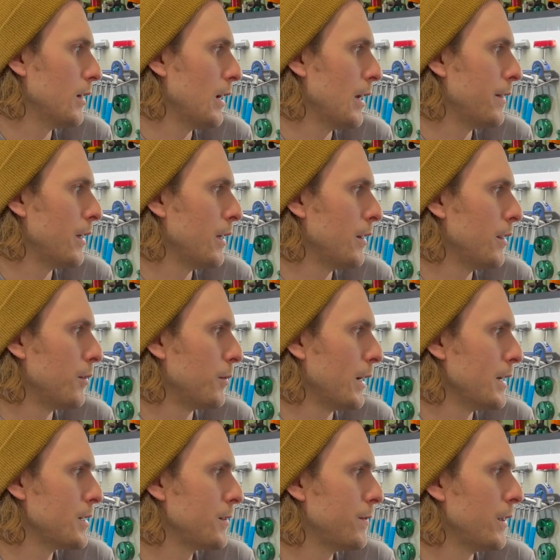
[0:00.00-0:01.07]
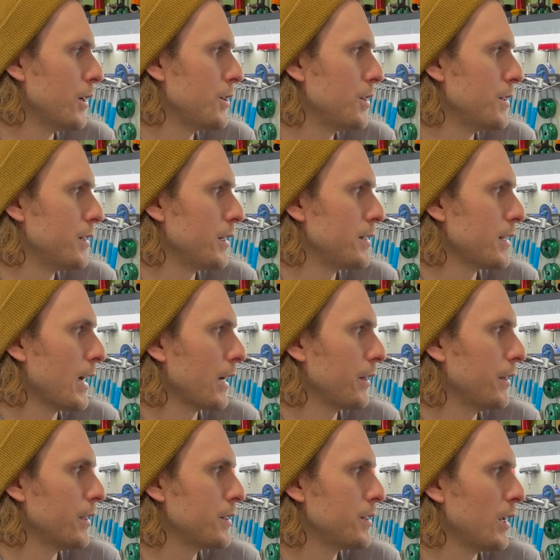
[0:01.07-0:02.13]
And then the race finishes
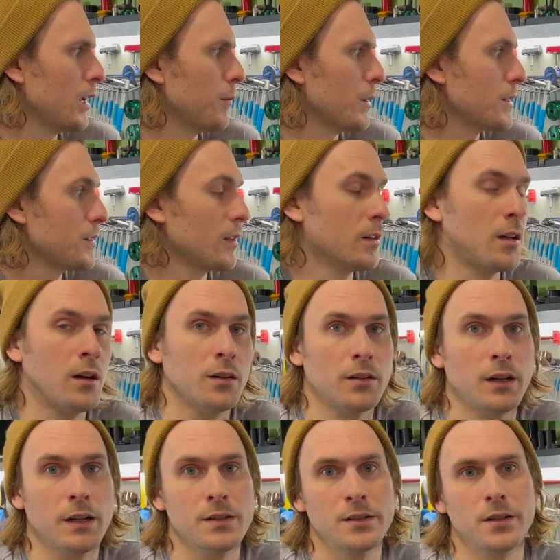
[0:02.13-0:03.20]
exactly the same as the long race.